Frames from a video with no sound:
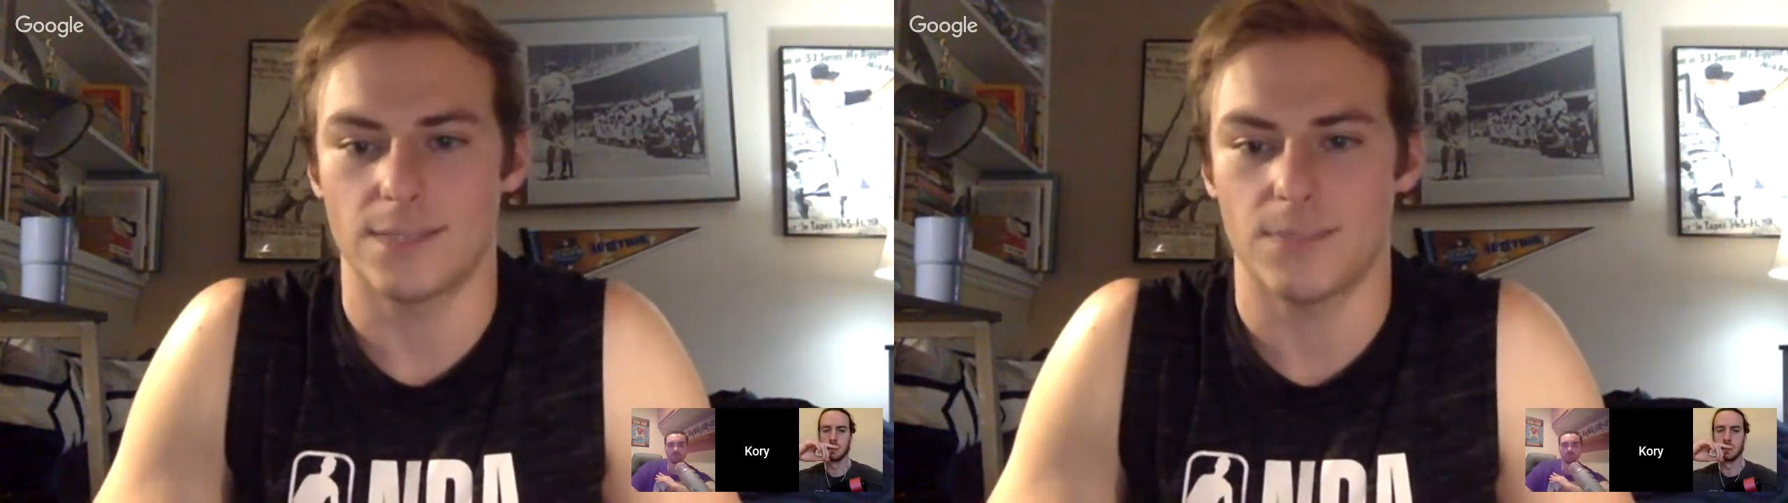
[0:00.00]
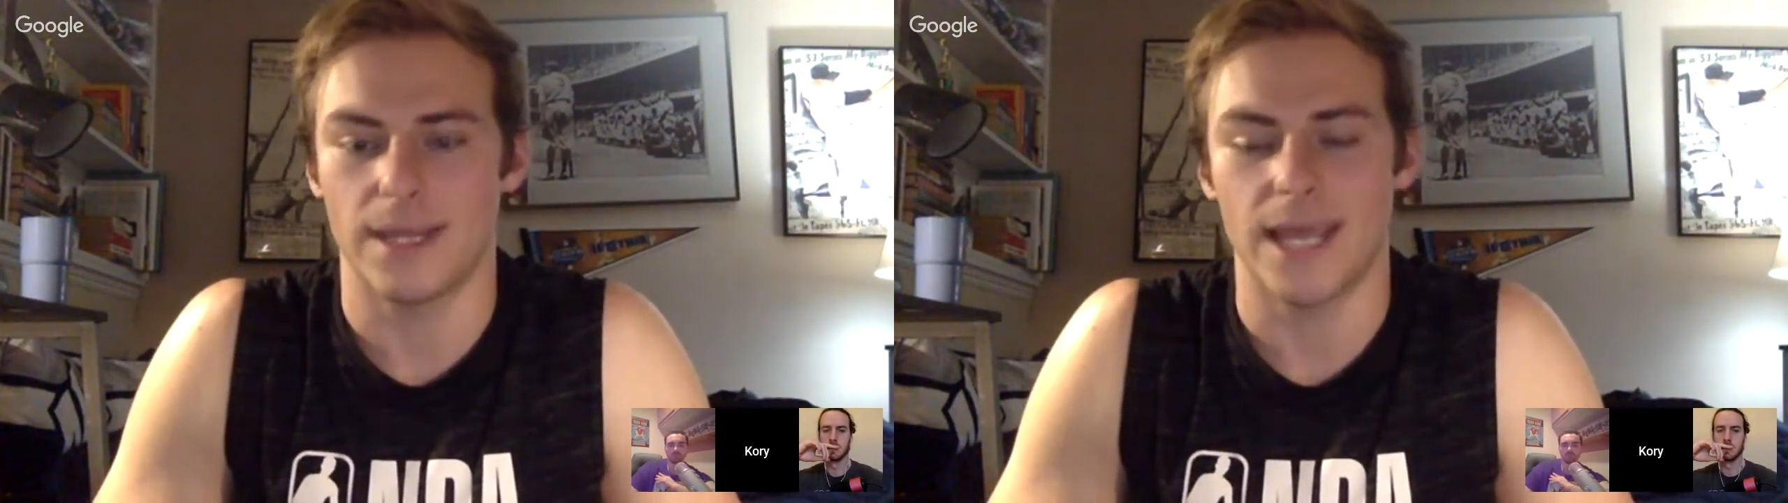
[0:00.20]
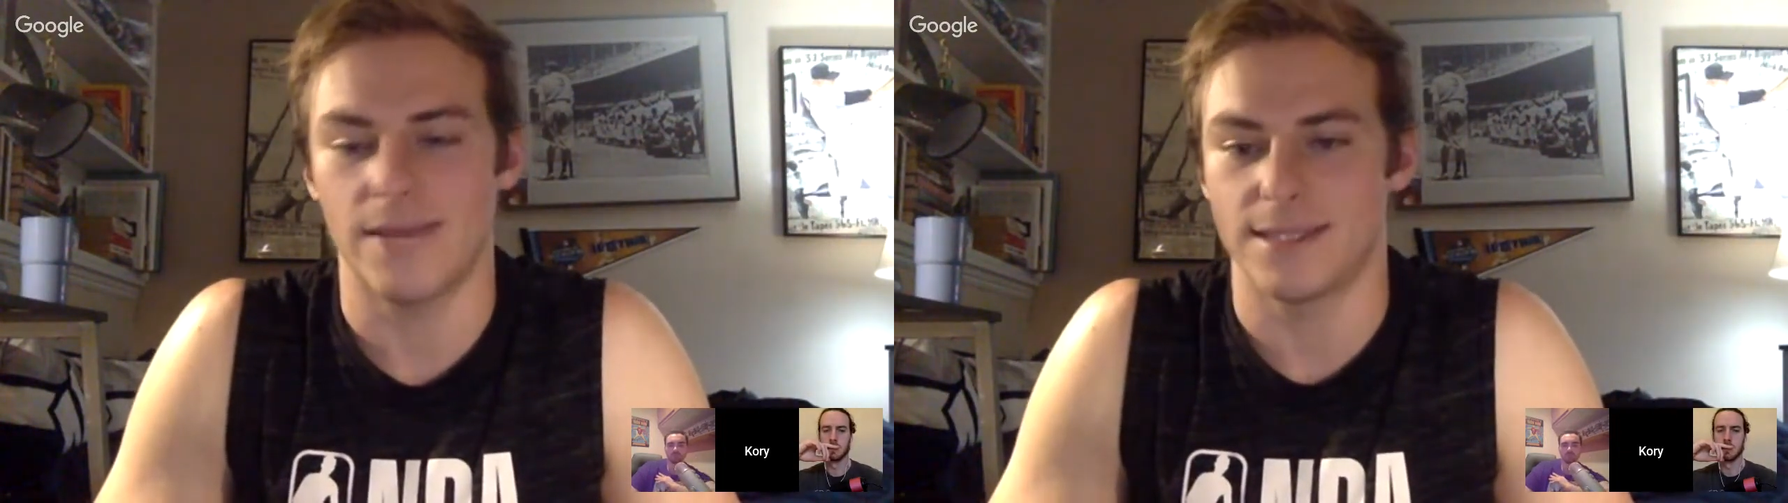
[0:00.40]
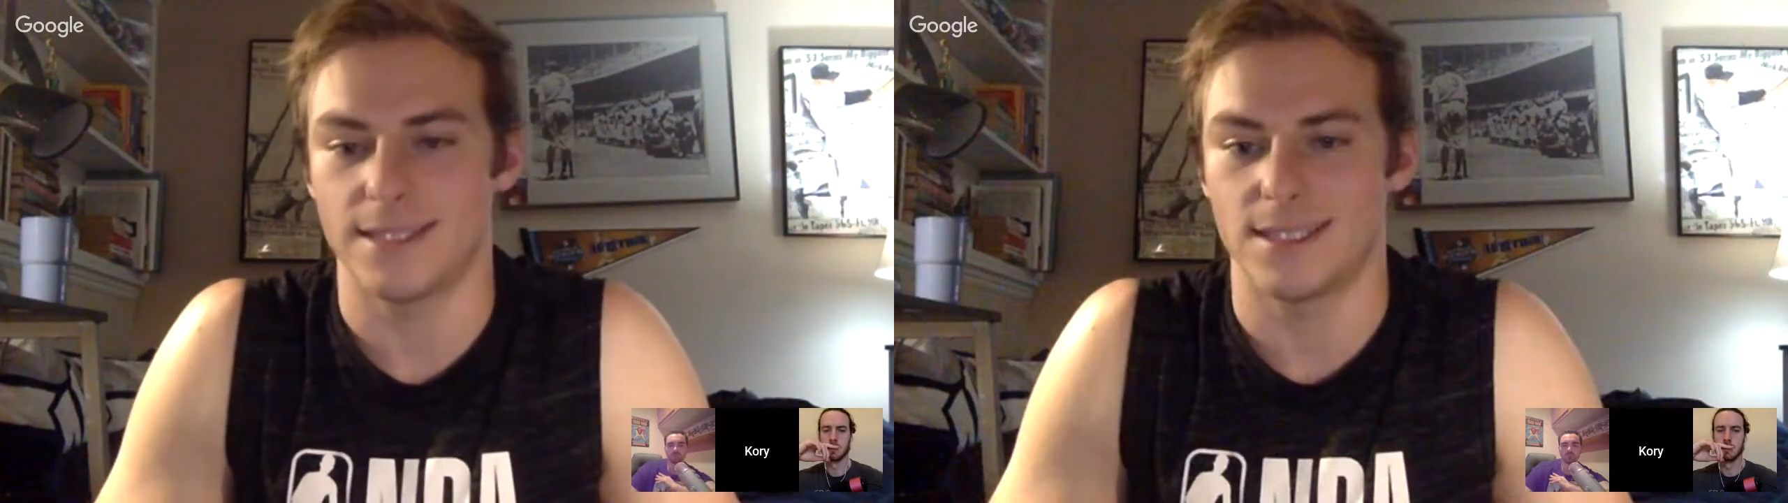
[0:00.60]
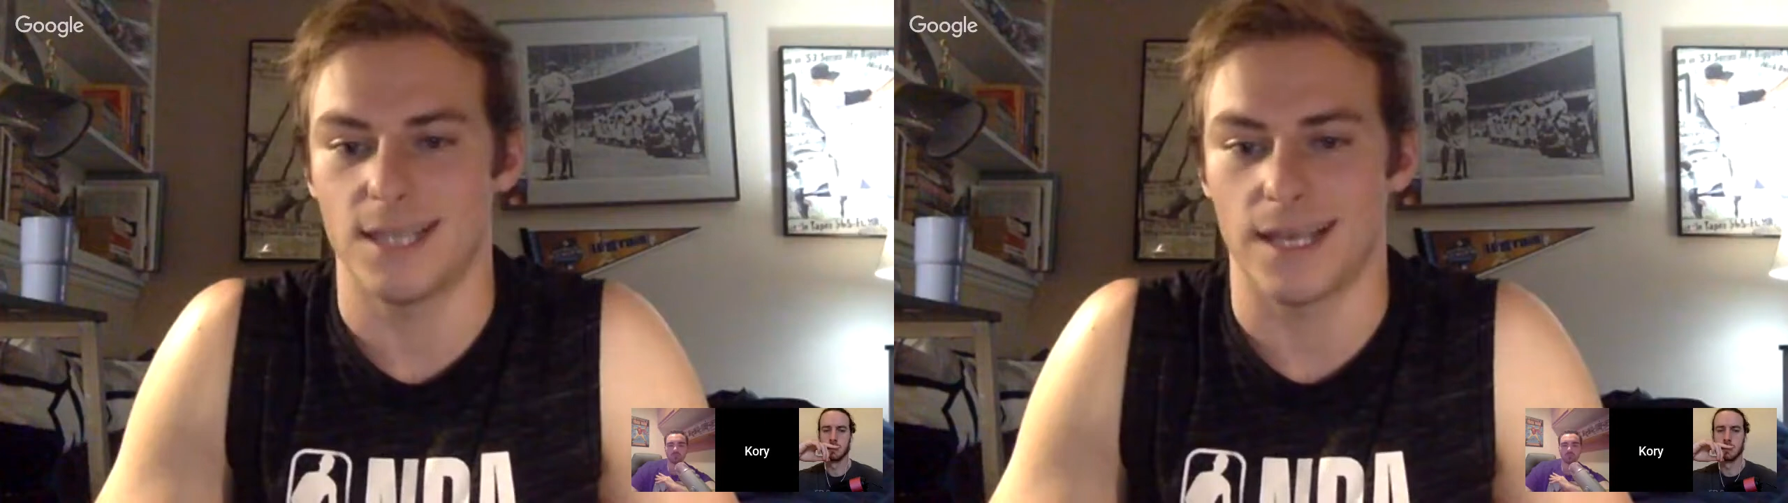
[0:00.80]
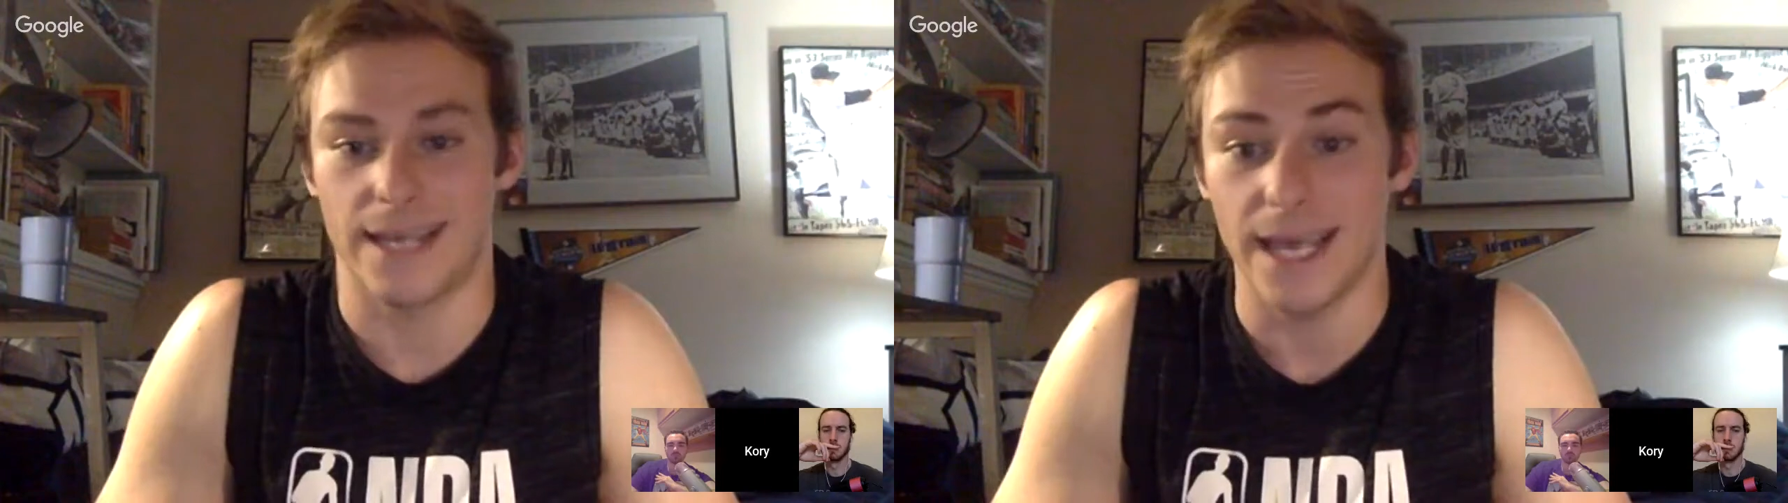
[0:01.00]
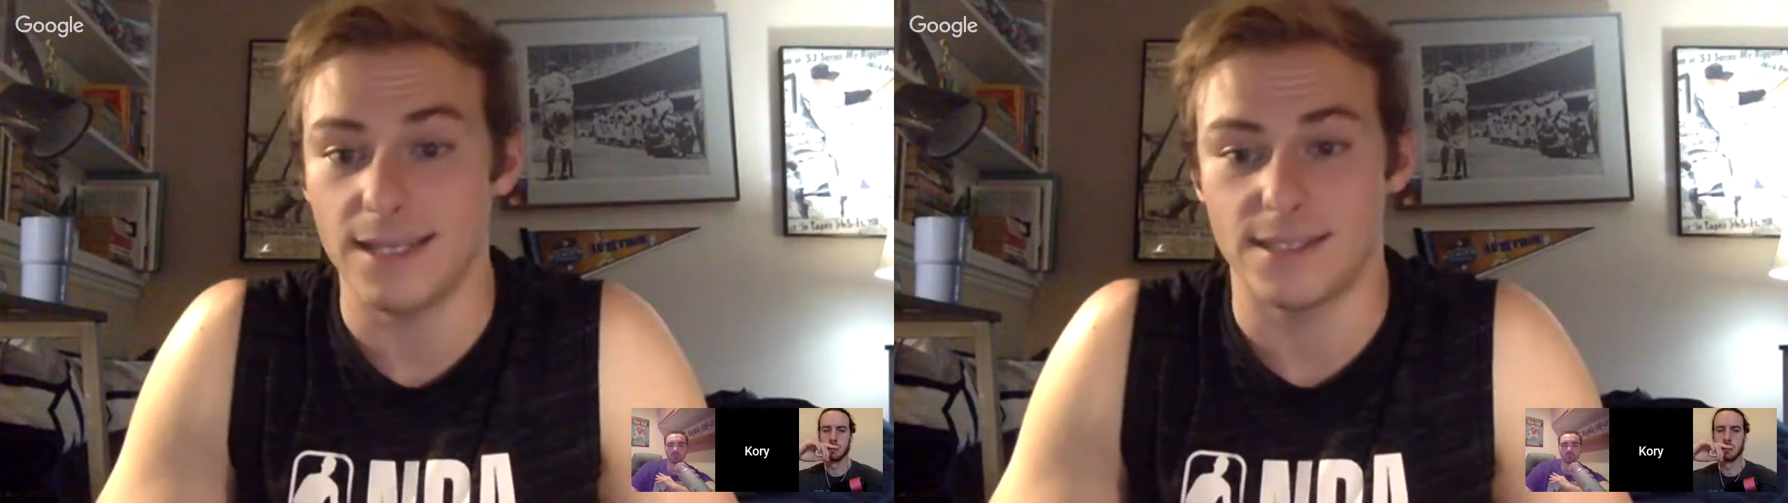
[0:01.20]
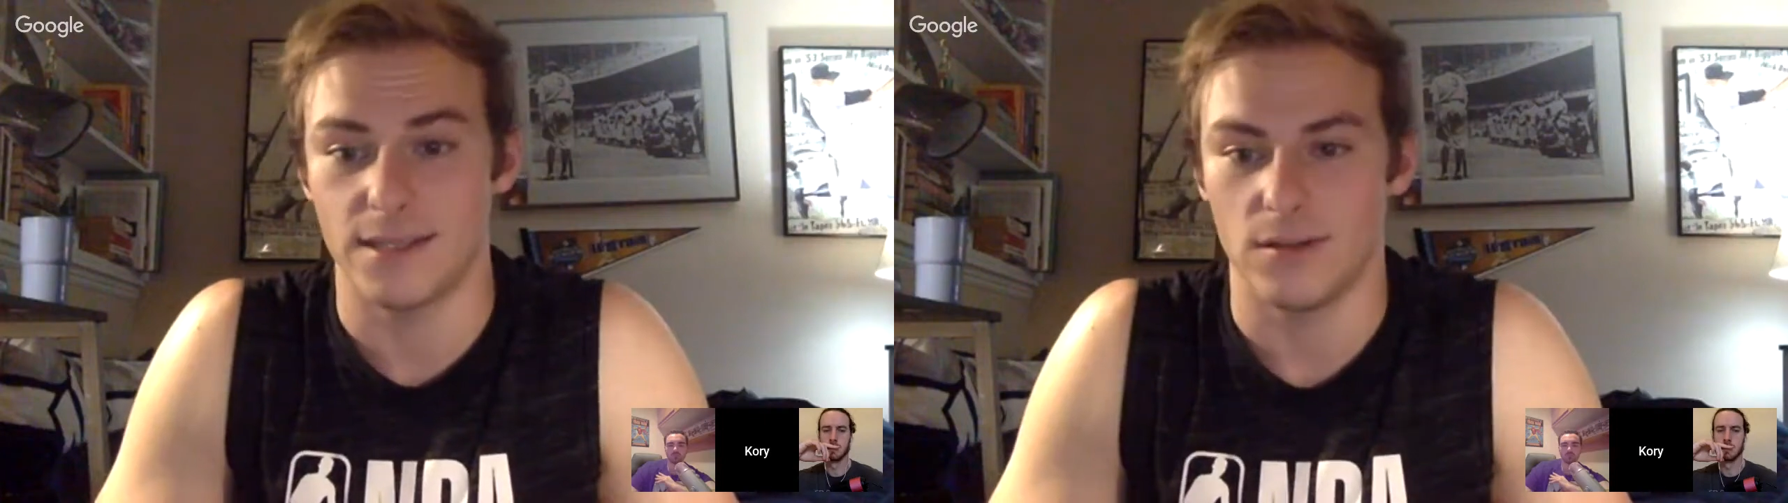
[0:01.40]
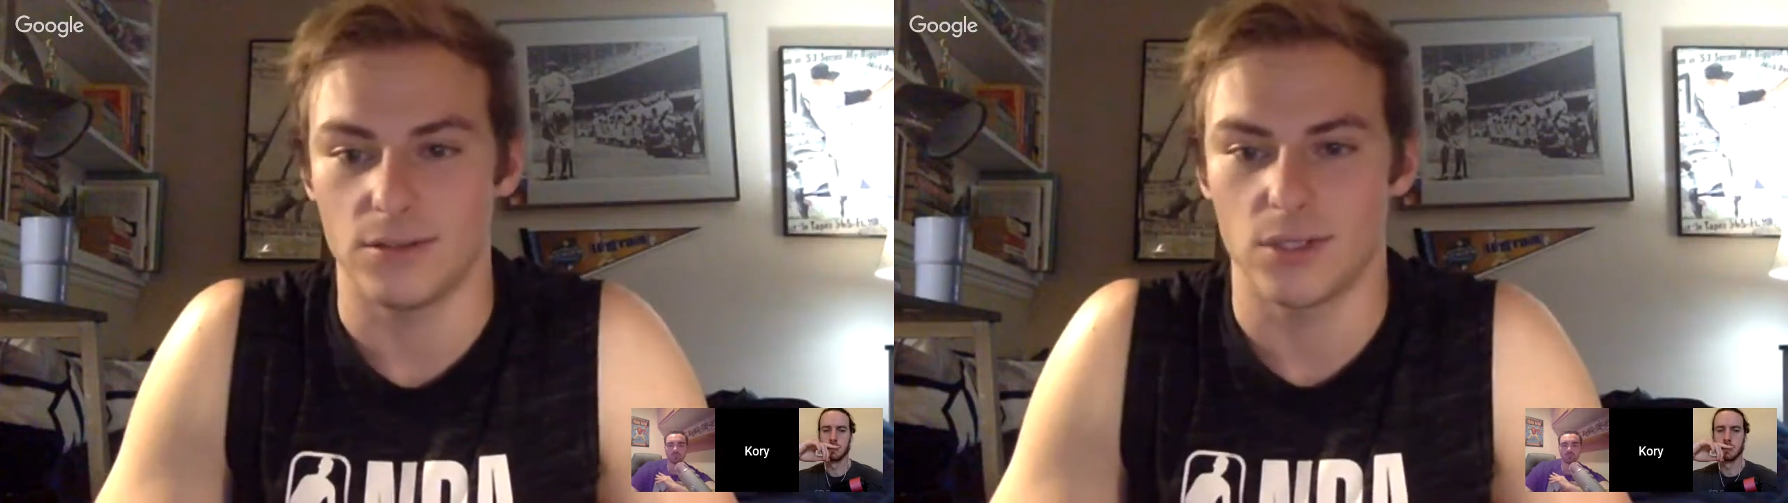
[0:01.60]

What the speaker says: But again, this is a kid still.